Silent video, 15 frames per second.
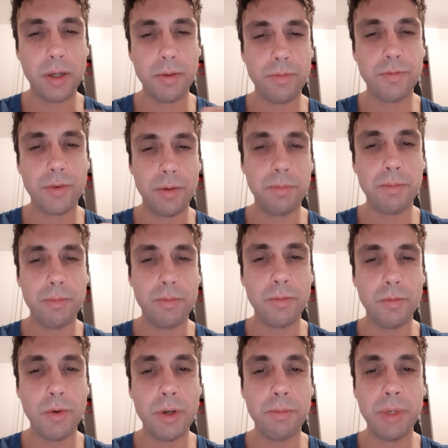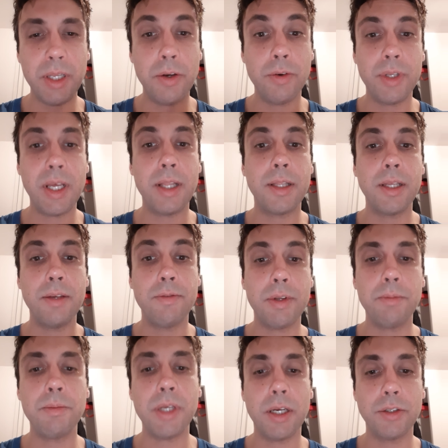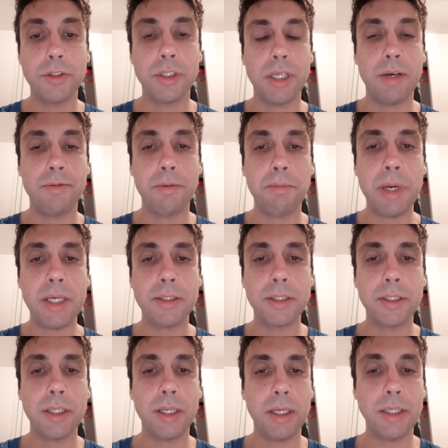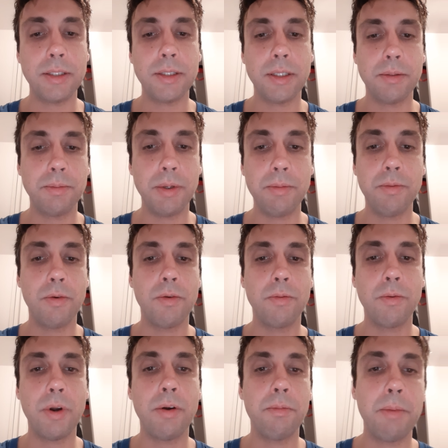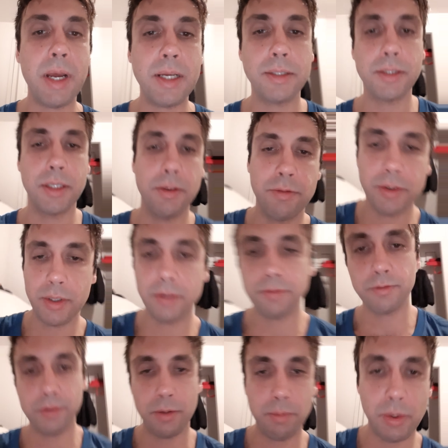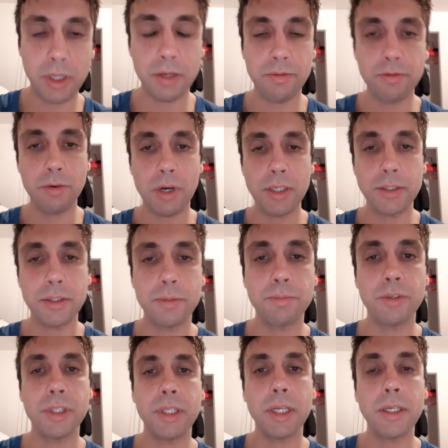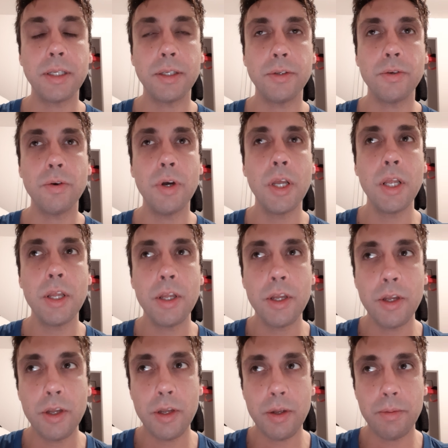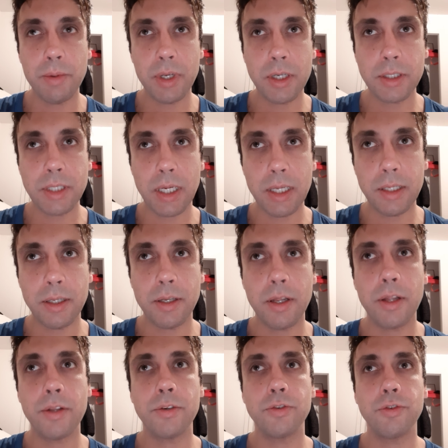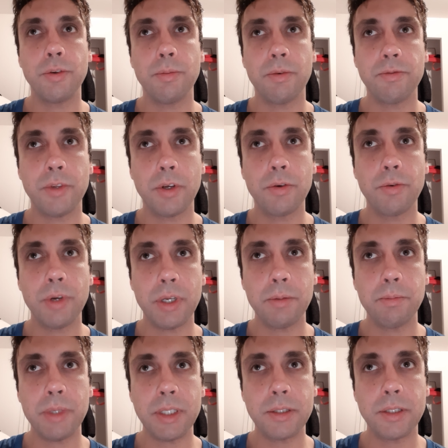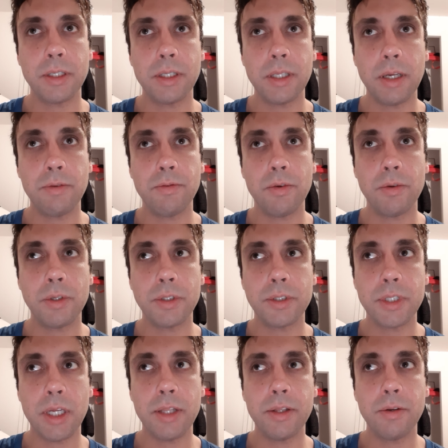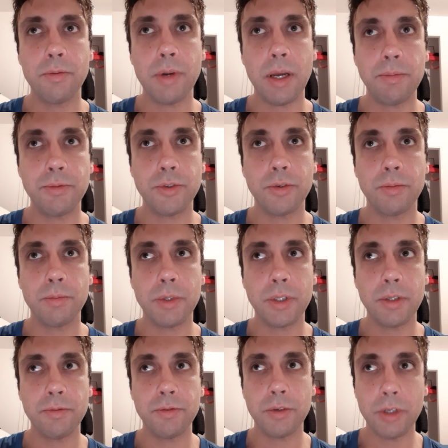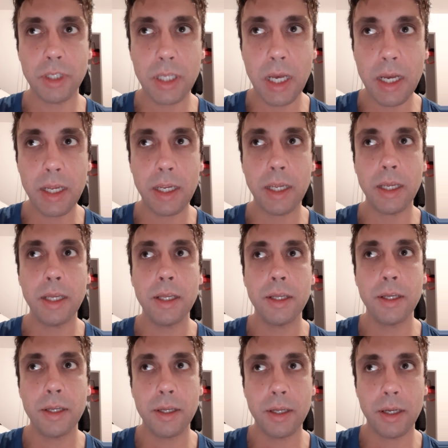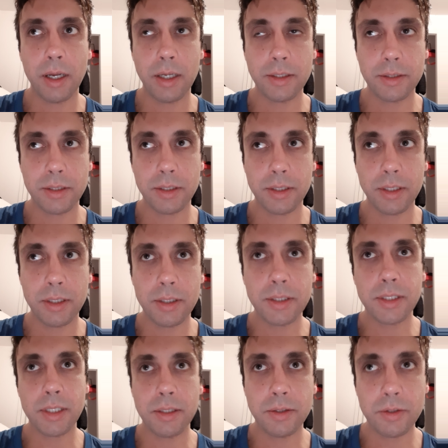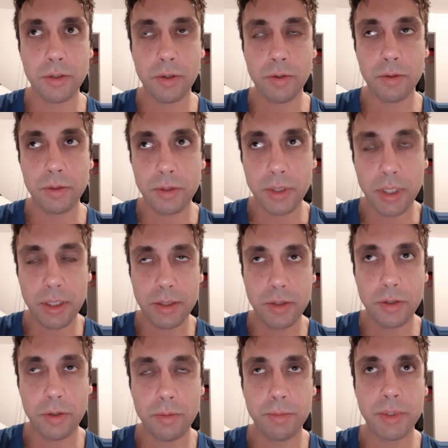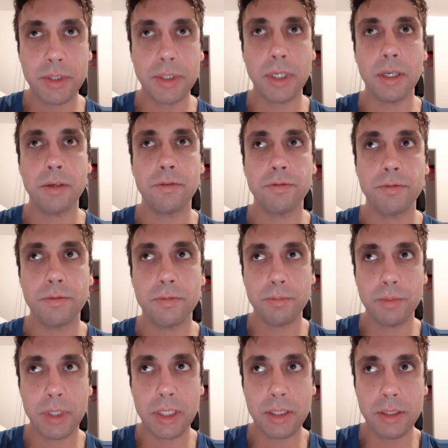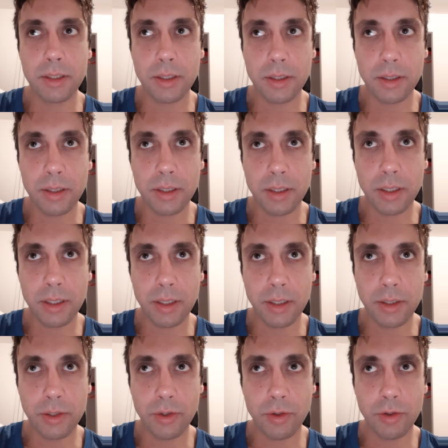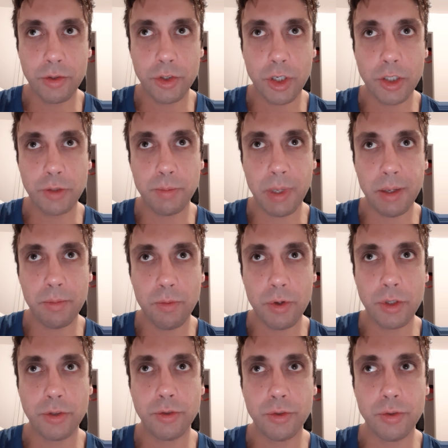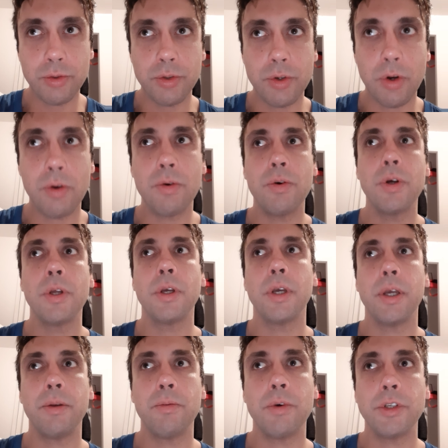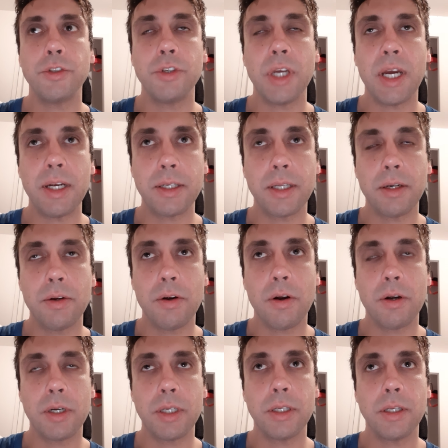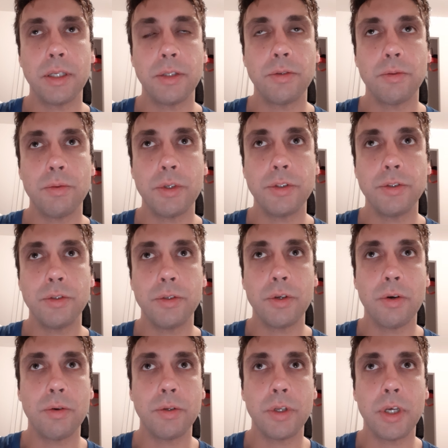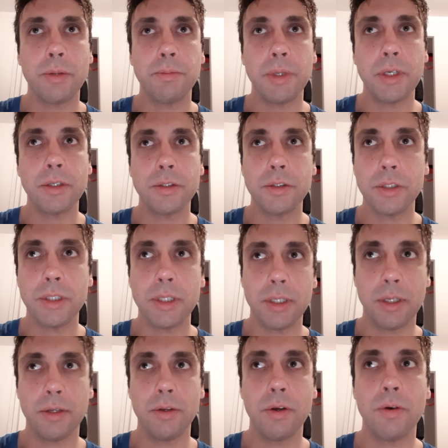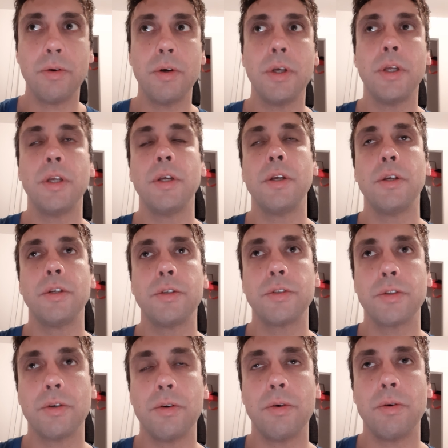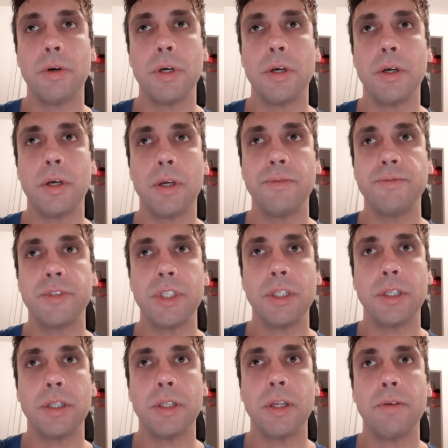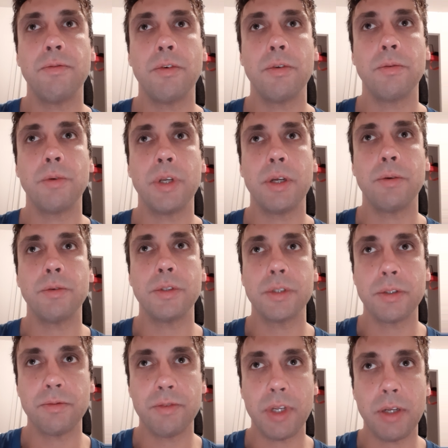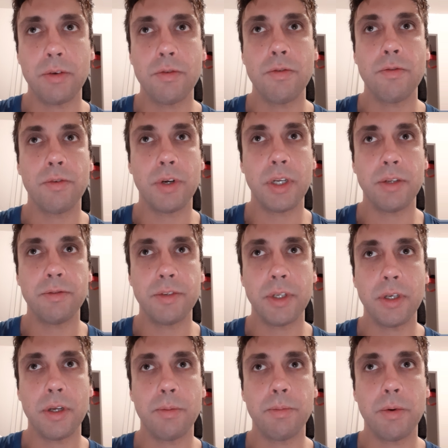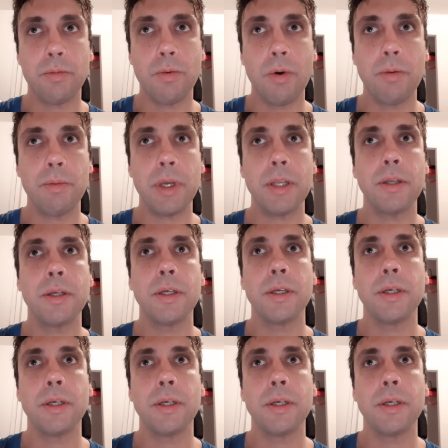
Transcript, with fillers: from one meter that even me, I should have a mask. Then I said, people wear masks, even if the blood of Christ is protecting you. Because I had another dream of the green mist, the devil. It's not the rapture, but if you die as an innocent soul, yes, you'll be safe. But you're judged by what you know. And what you act accordingly to what you know, not because you didn't know. So uh, I've seen the devil when I was in Vancouver lifting up a woman,